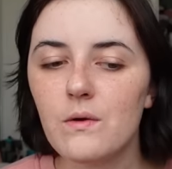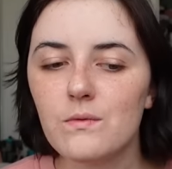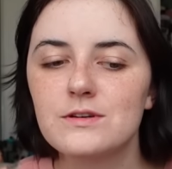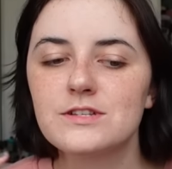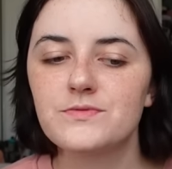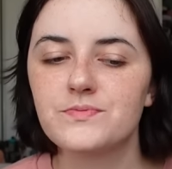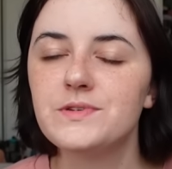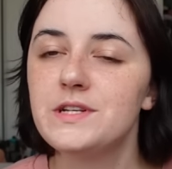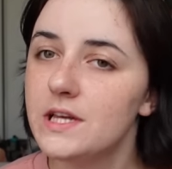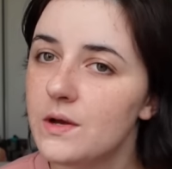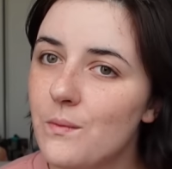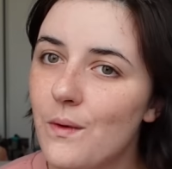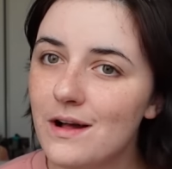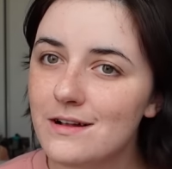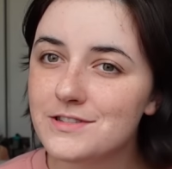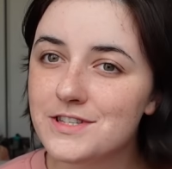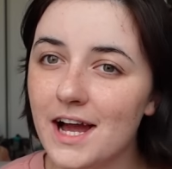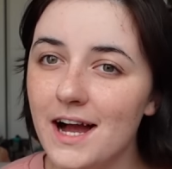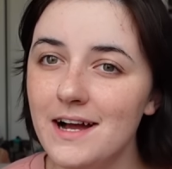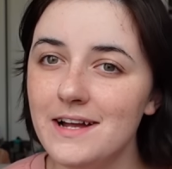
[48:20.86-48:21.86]
It was really
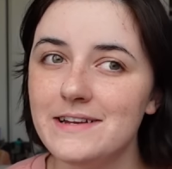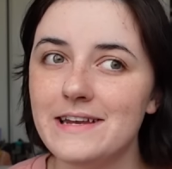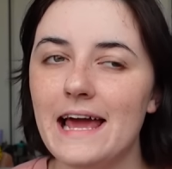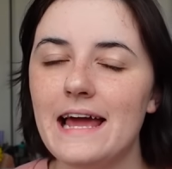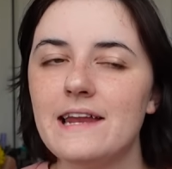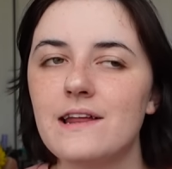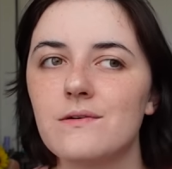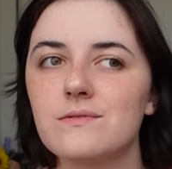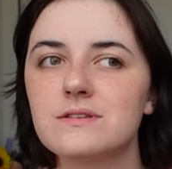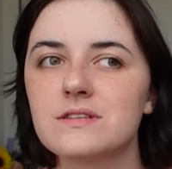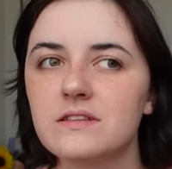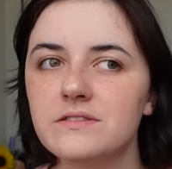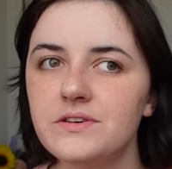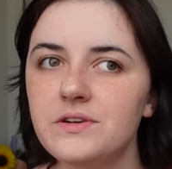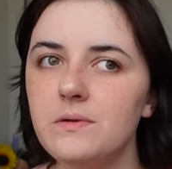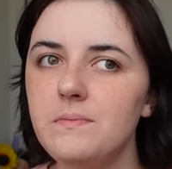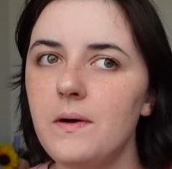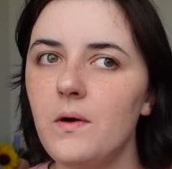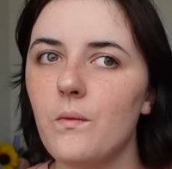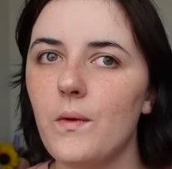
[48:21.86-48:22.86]
well done, and I was a
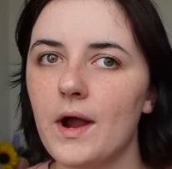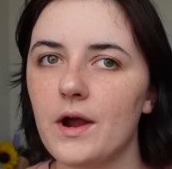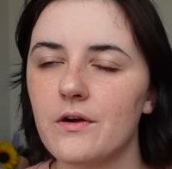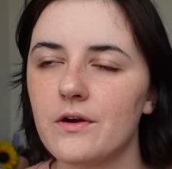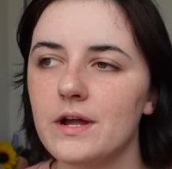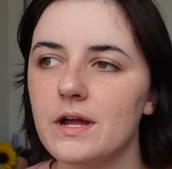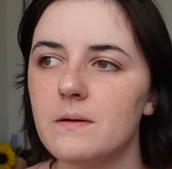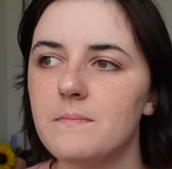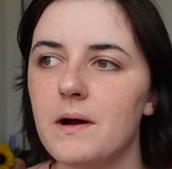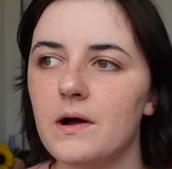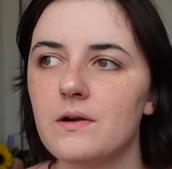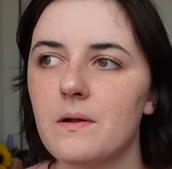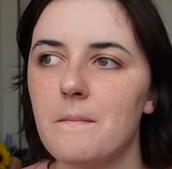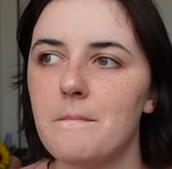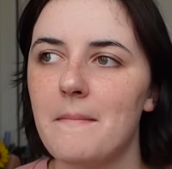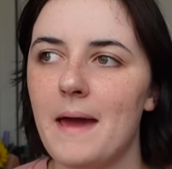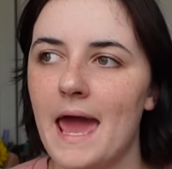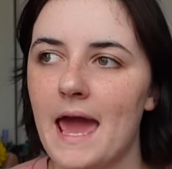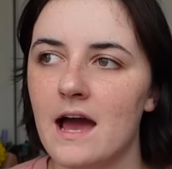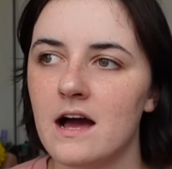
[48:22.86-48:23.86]
little bit wary about a
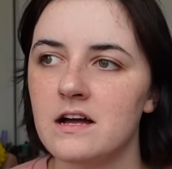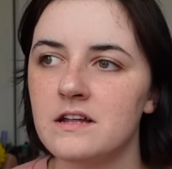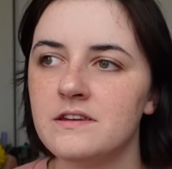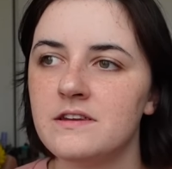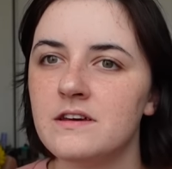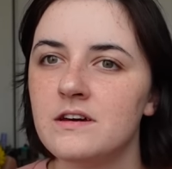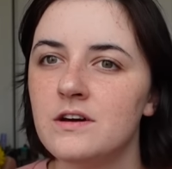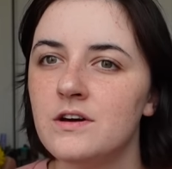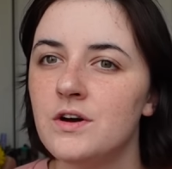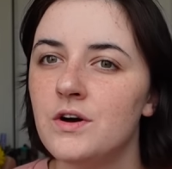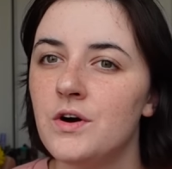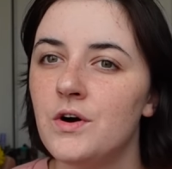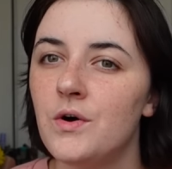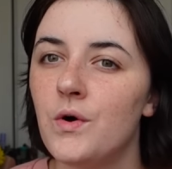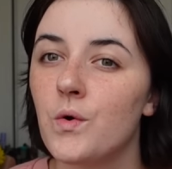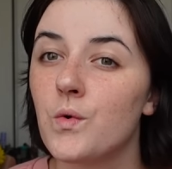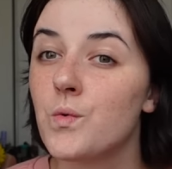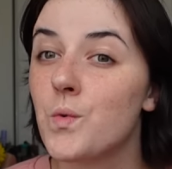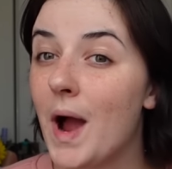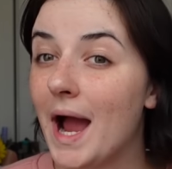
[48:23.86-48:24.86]
man
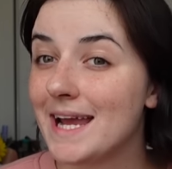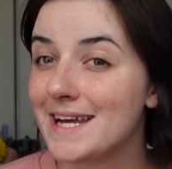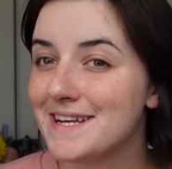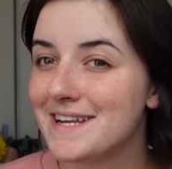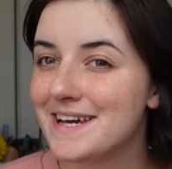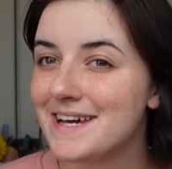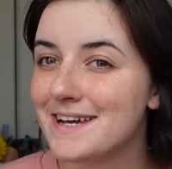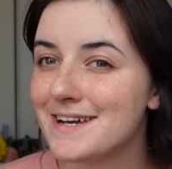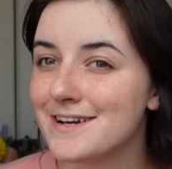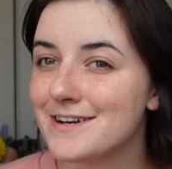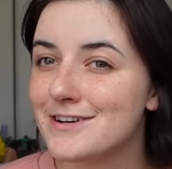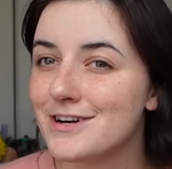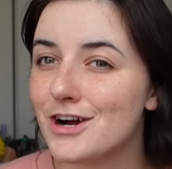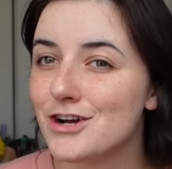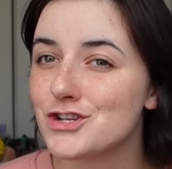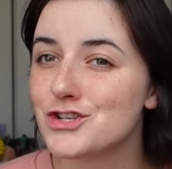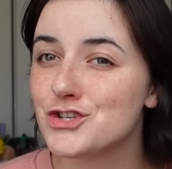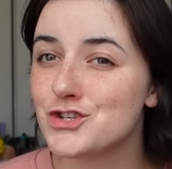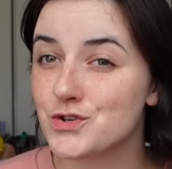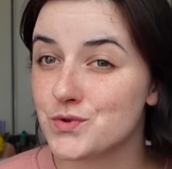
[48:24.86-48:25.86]
writing
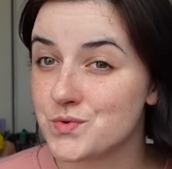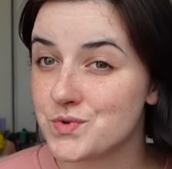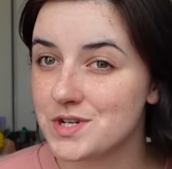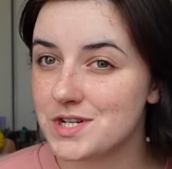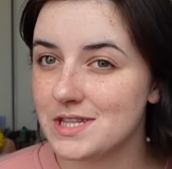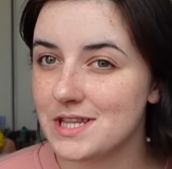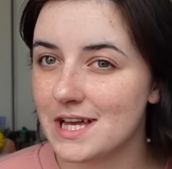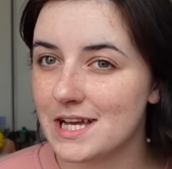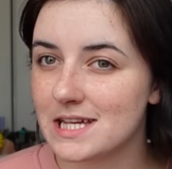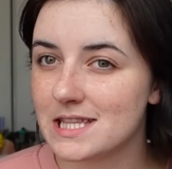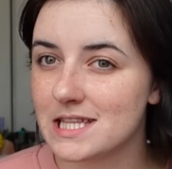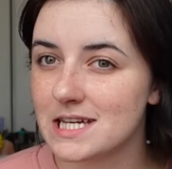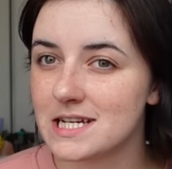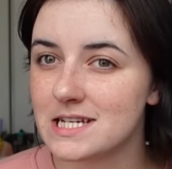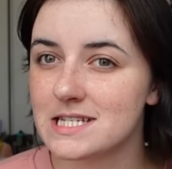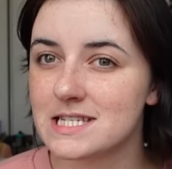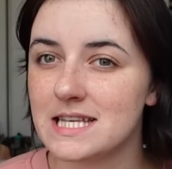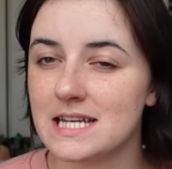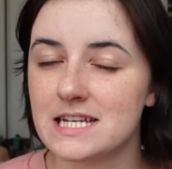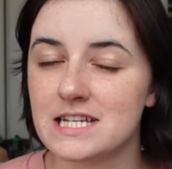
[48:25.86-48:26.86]
a story like
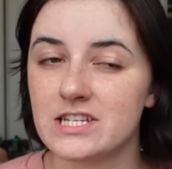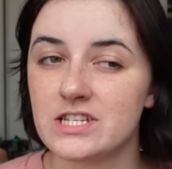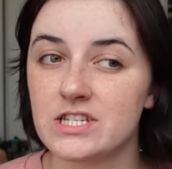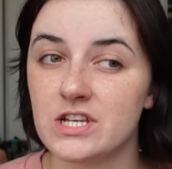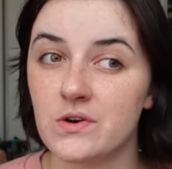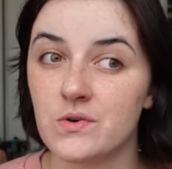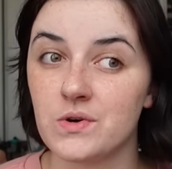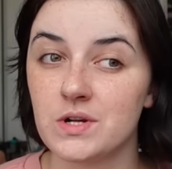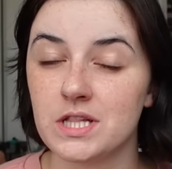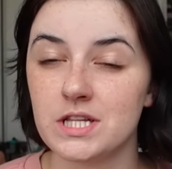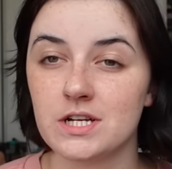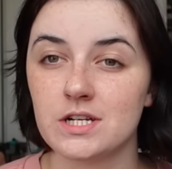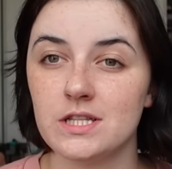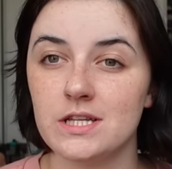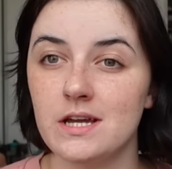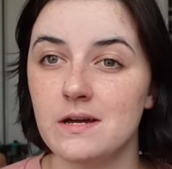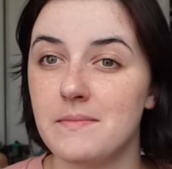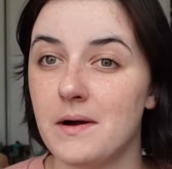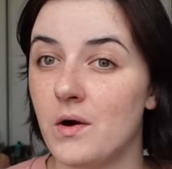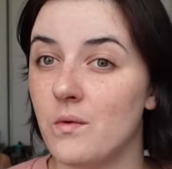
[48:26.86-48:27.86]
this that is so
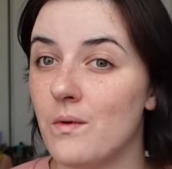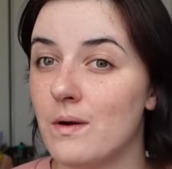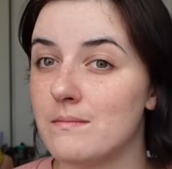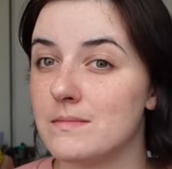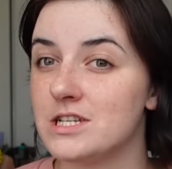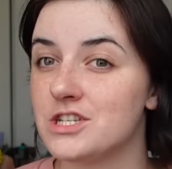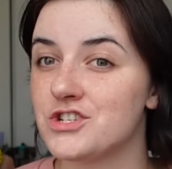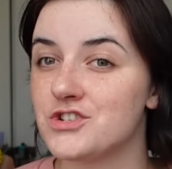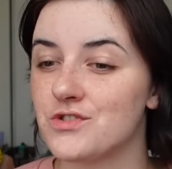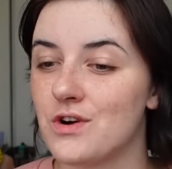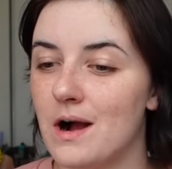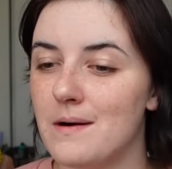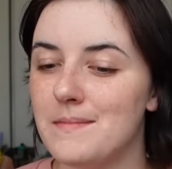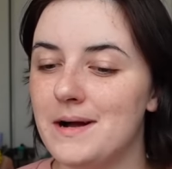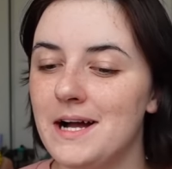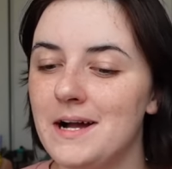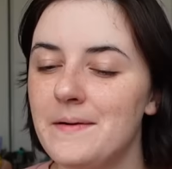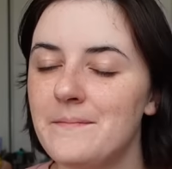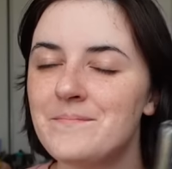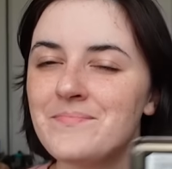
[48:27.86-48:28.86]
clearly about women's
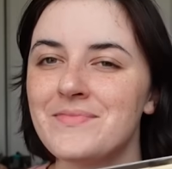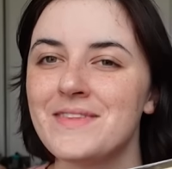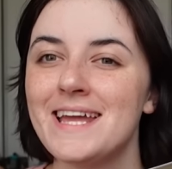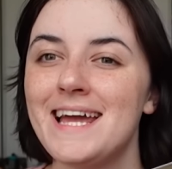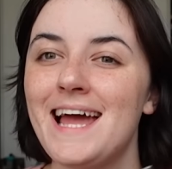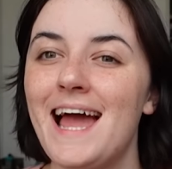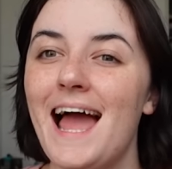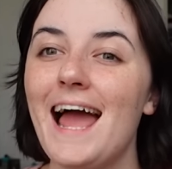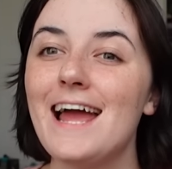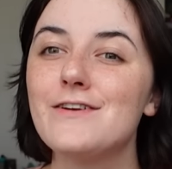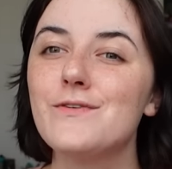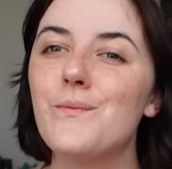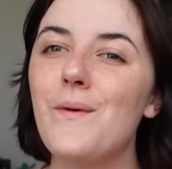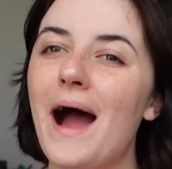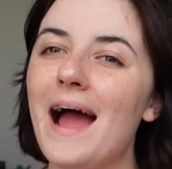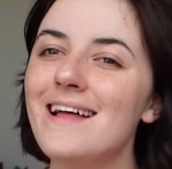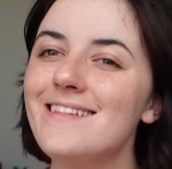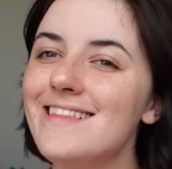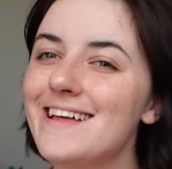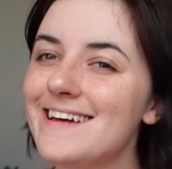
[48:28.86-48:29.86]
trauma. And while
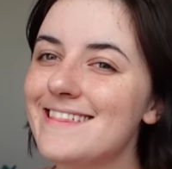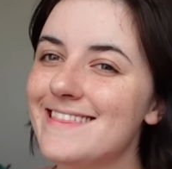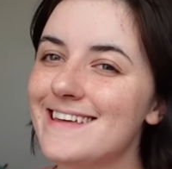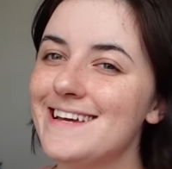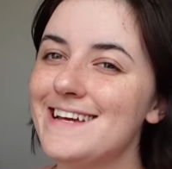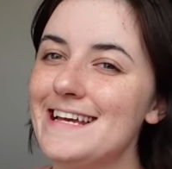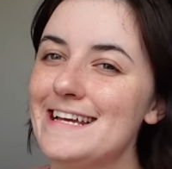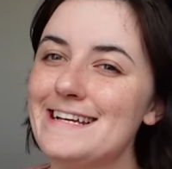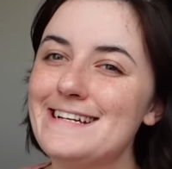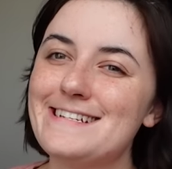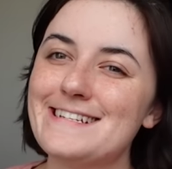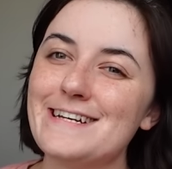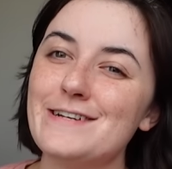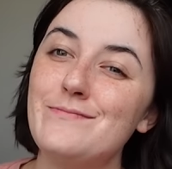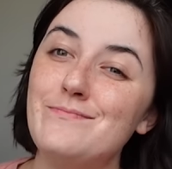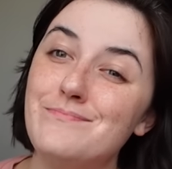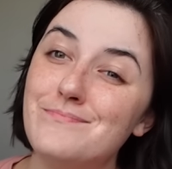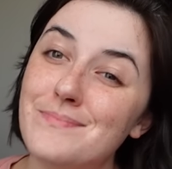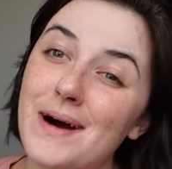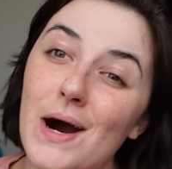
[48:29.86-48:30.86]
I think he did
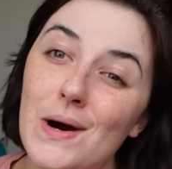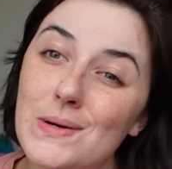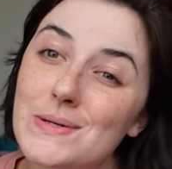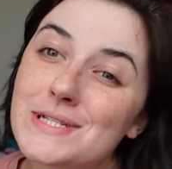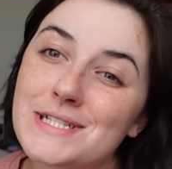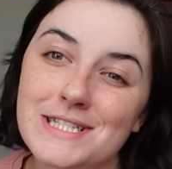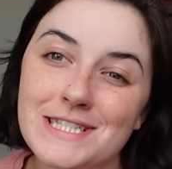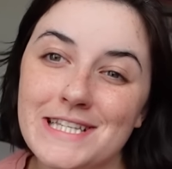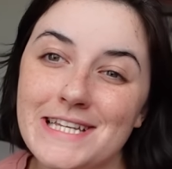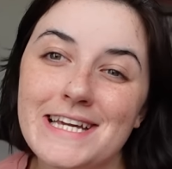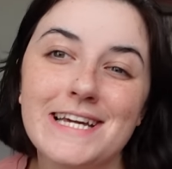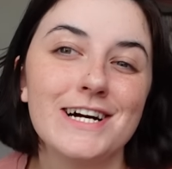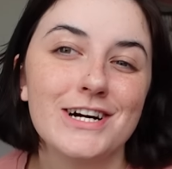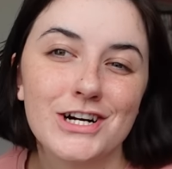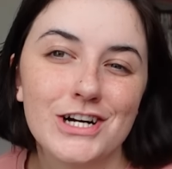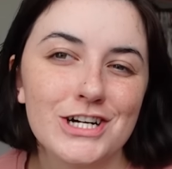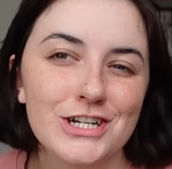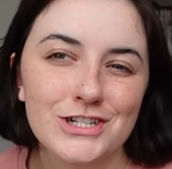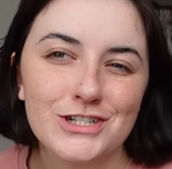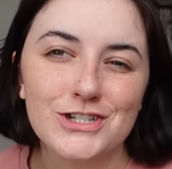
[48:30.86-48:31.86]
mostly a
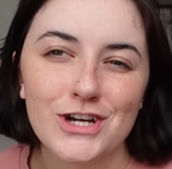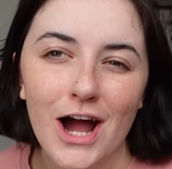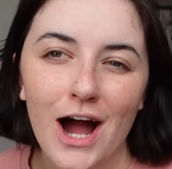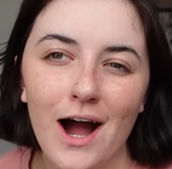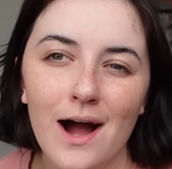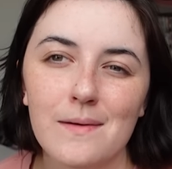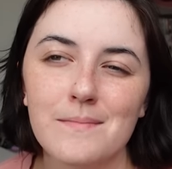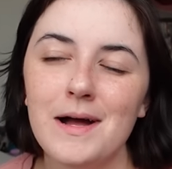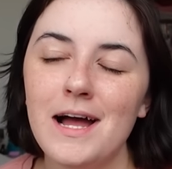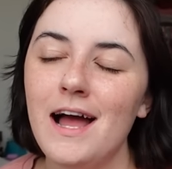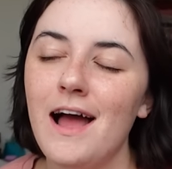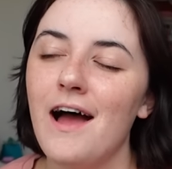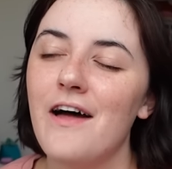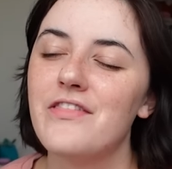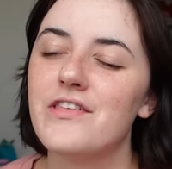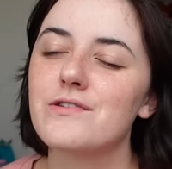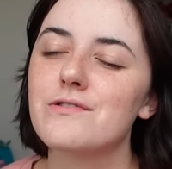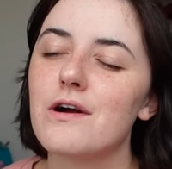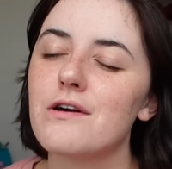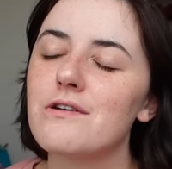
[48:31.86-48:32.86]
good job,
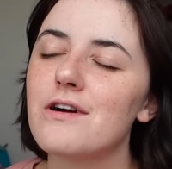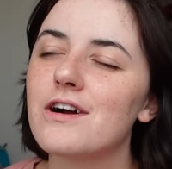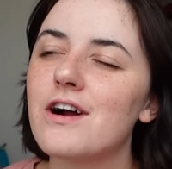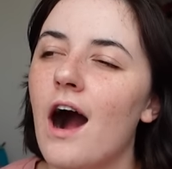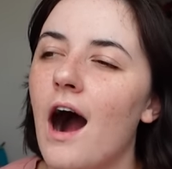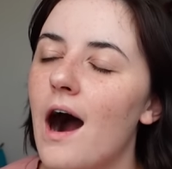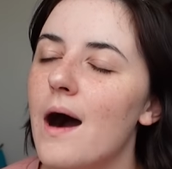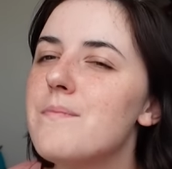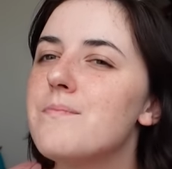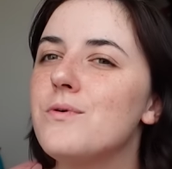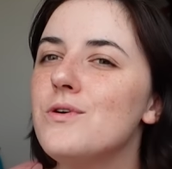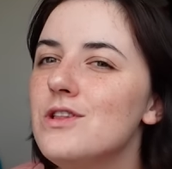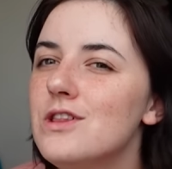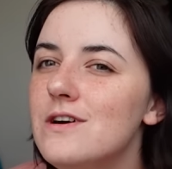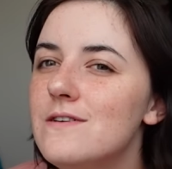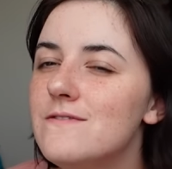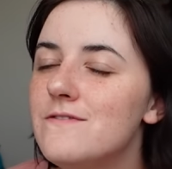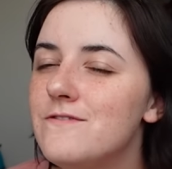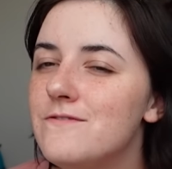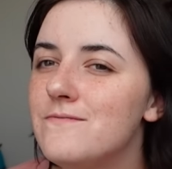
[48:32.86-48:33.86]
there are a couple
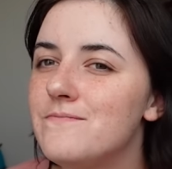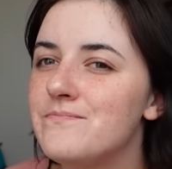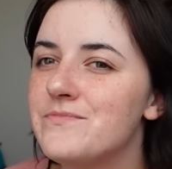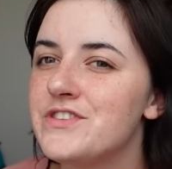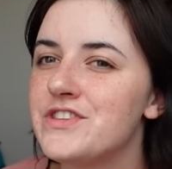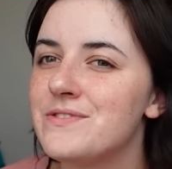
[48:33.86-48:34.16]
of